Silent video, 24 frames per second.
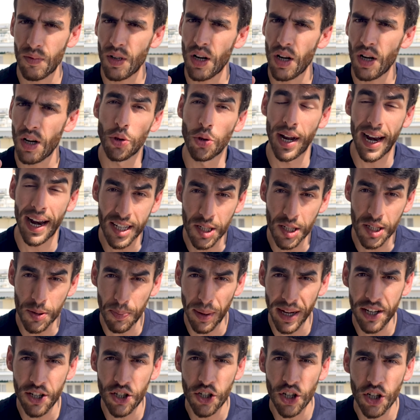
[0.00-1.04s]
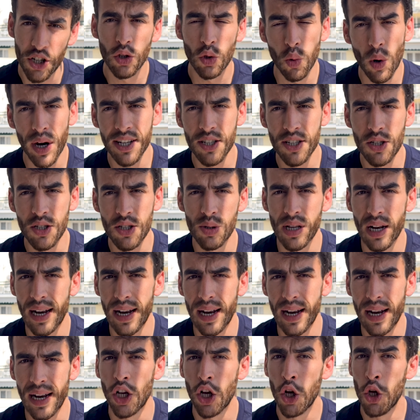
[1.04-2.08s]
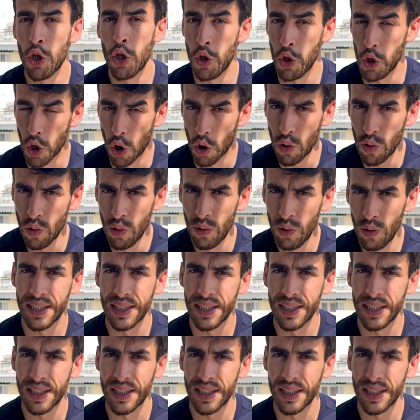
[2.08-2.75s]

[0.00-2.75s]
On the next page, twice you select No,